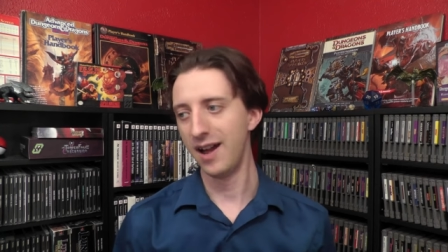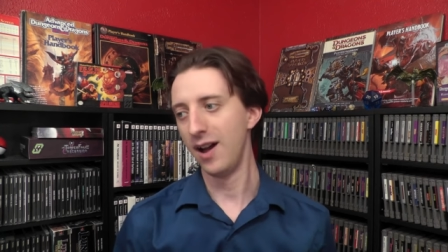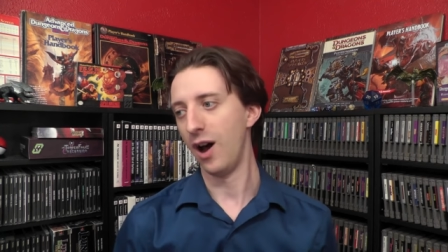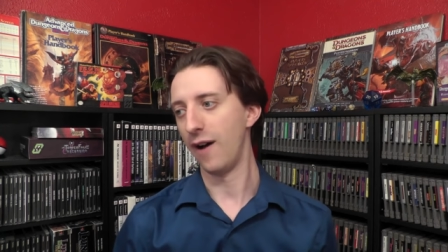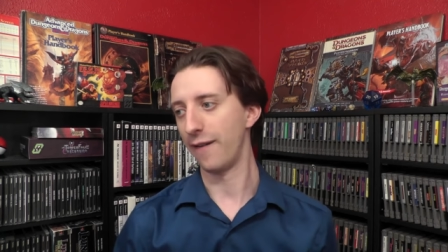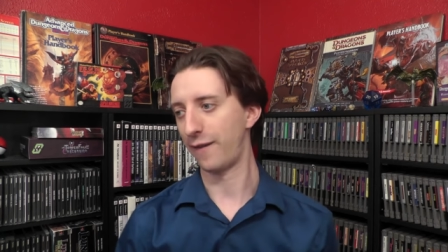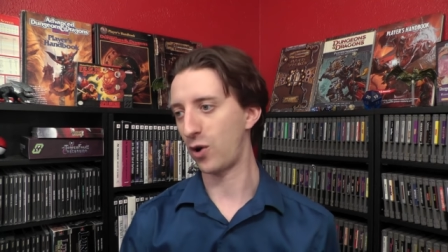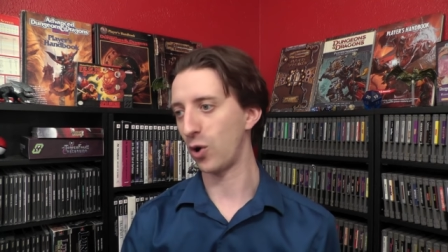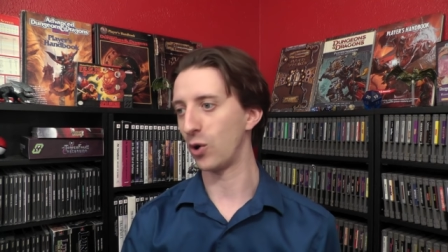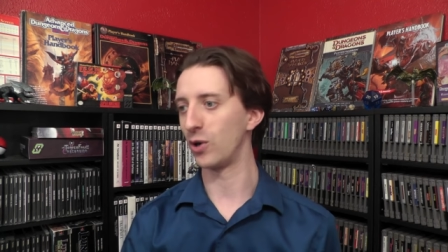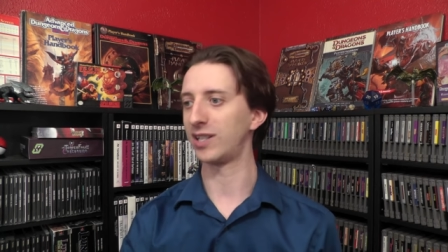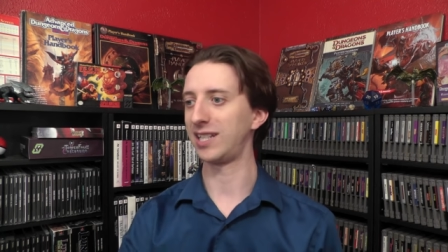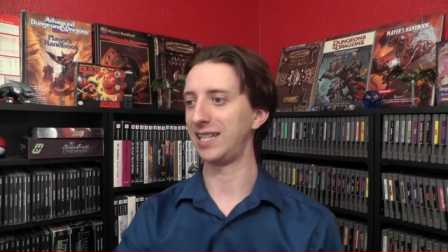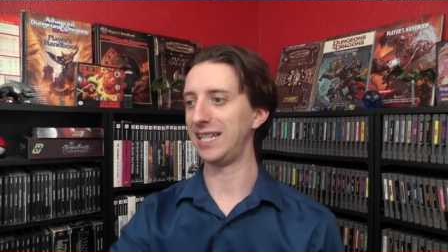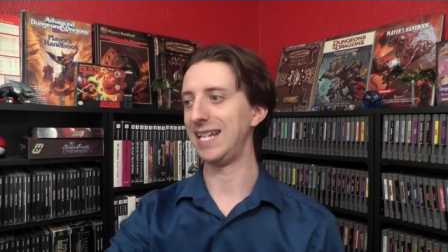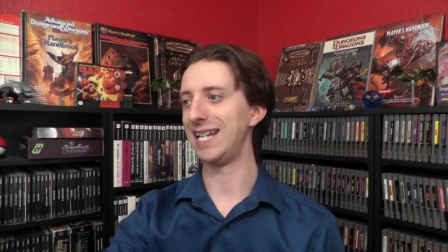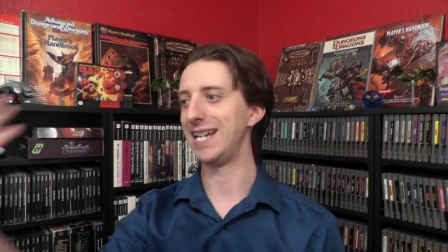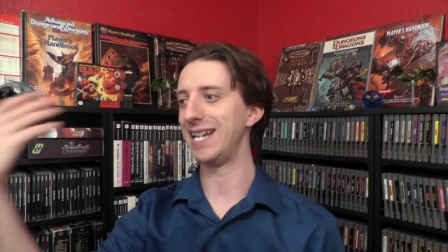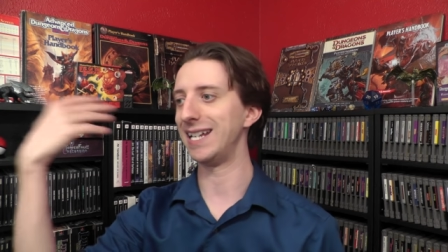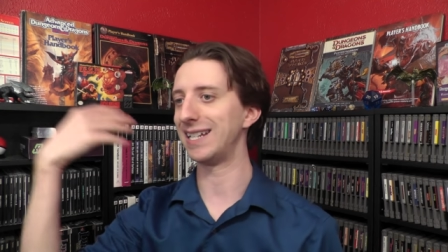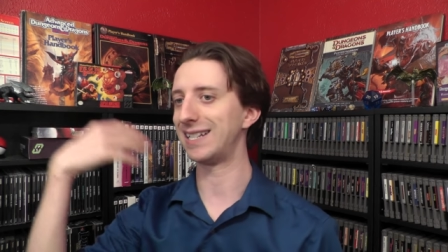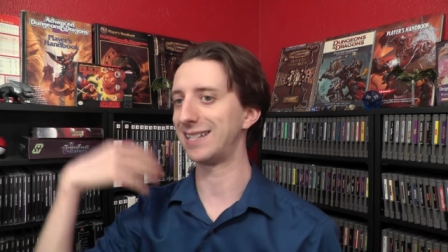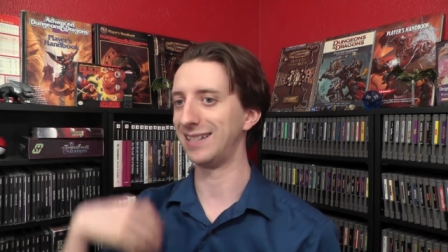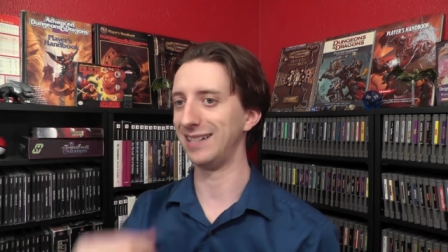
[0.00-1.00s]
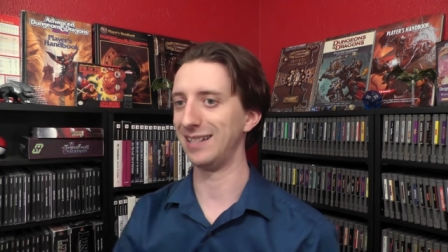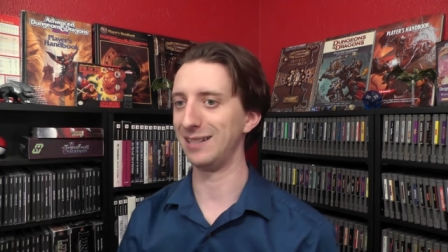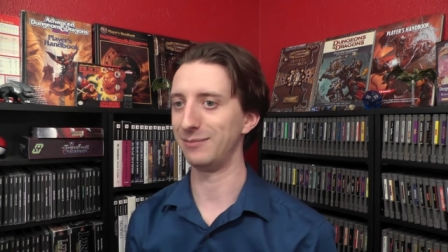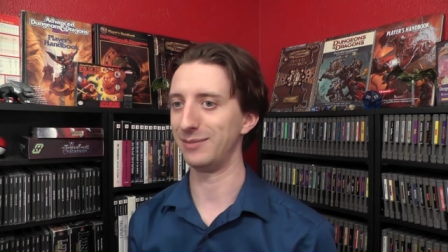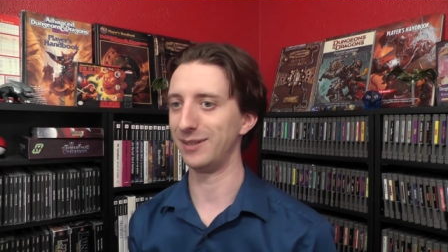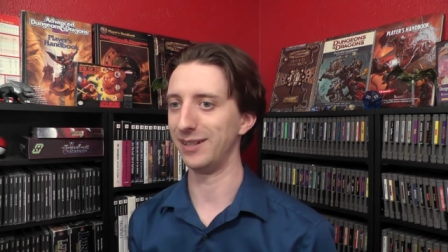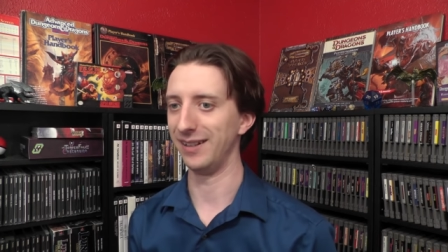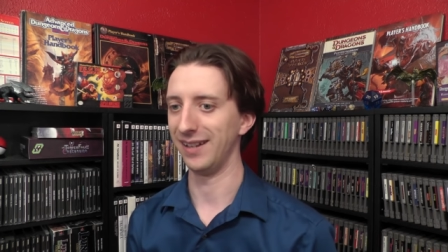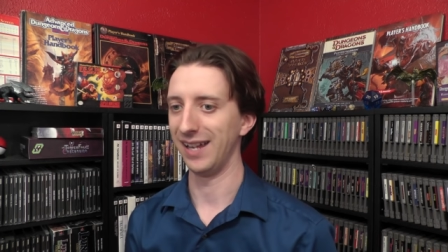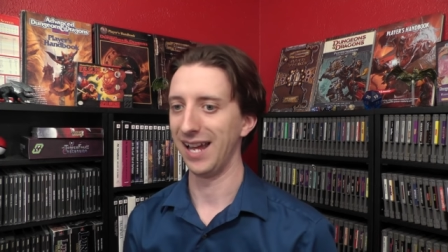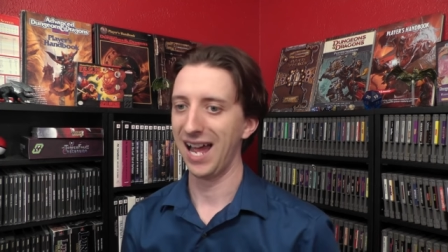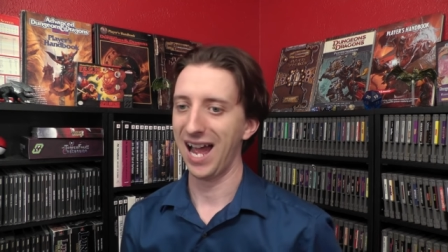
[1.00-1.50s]
of course he hits it,
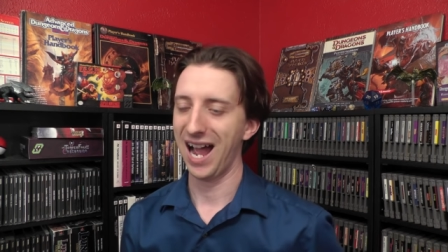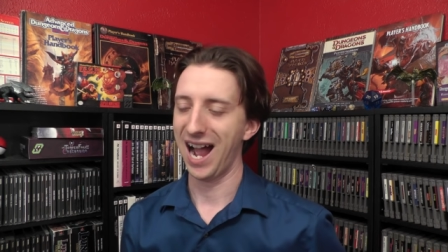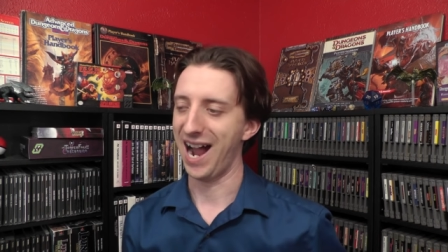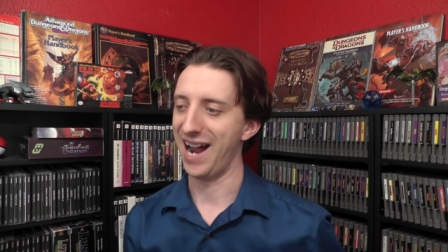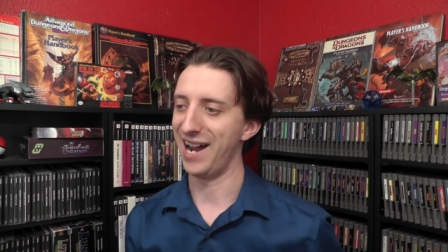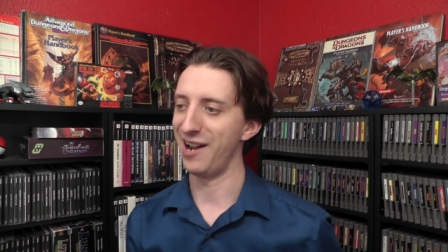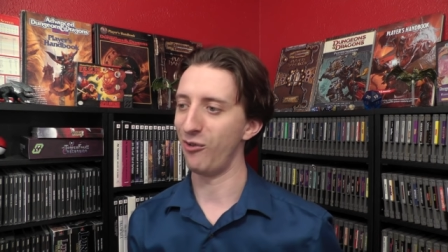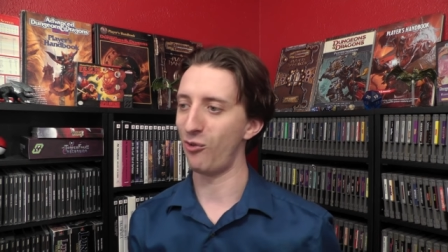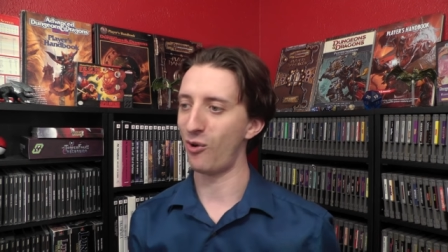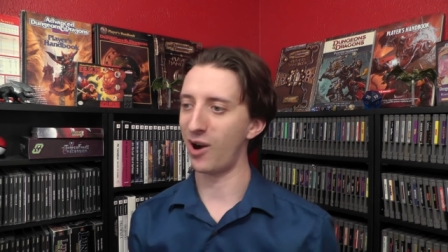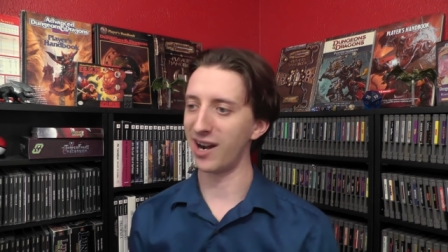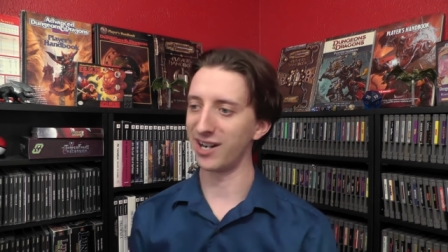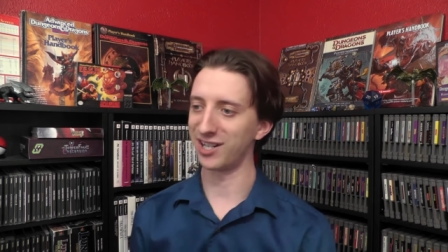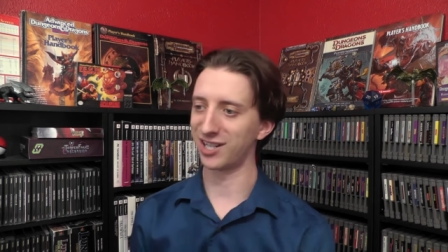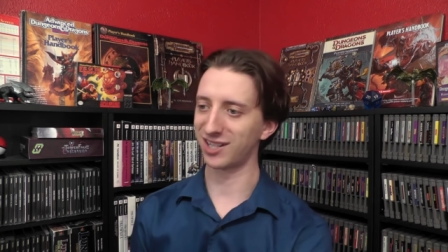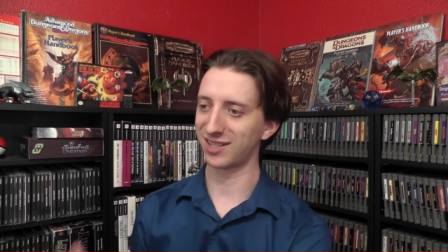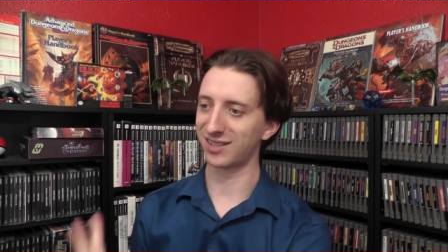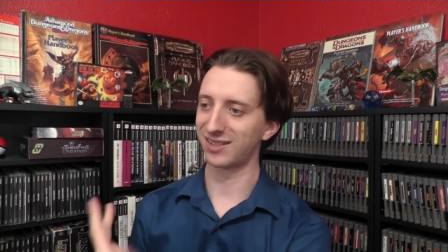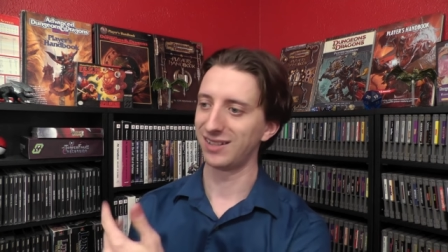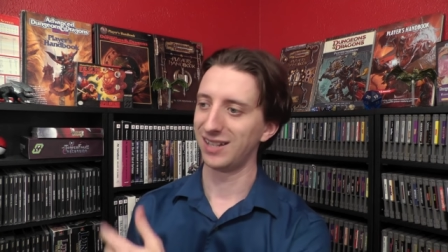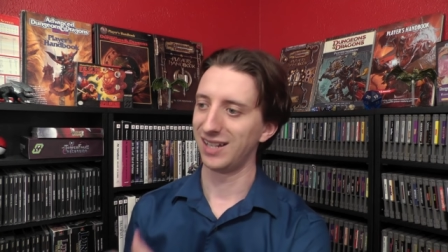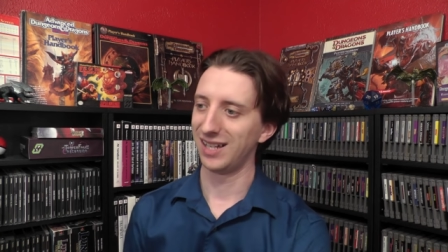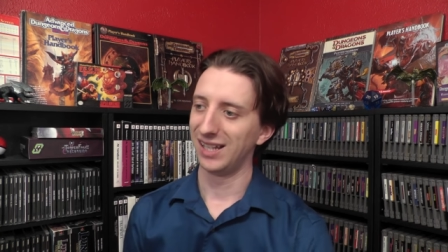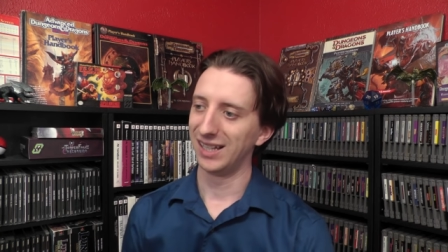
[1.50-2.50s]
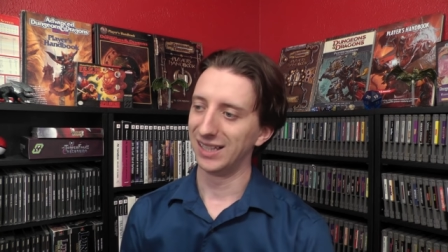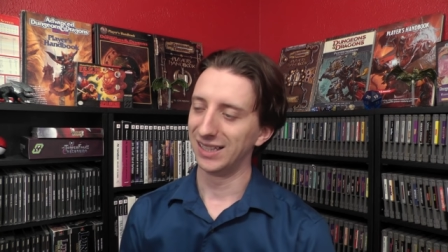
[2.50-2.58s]
but I don't want to just